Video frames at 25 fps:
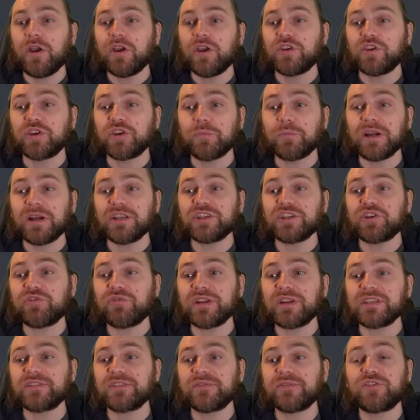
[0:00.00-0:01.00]
you can buy a
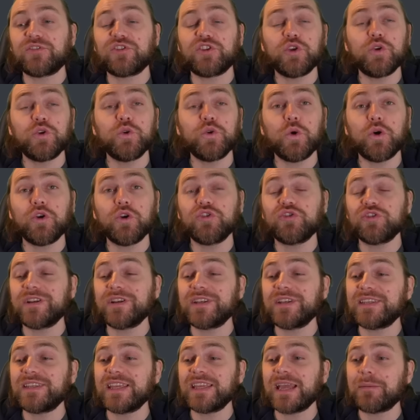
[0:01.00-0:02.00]
generator for
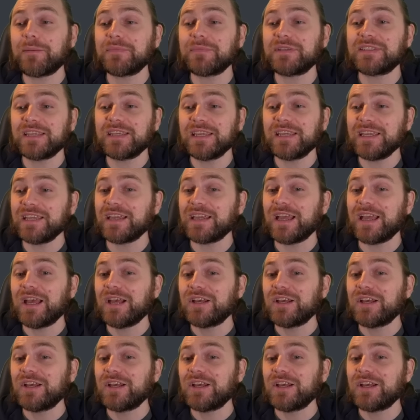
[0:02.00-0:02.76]
200 DMT.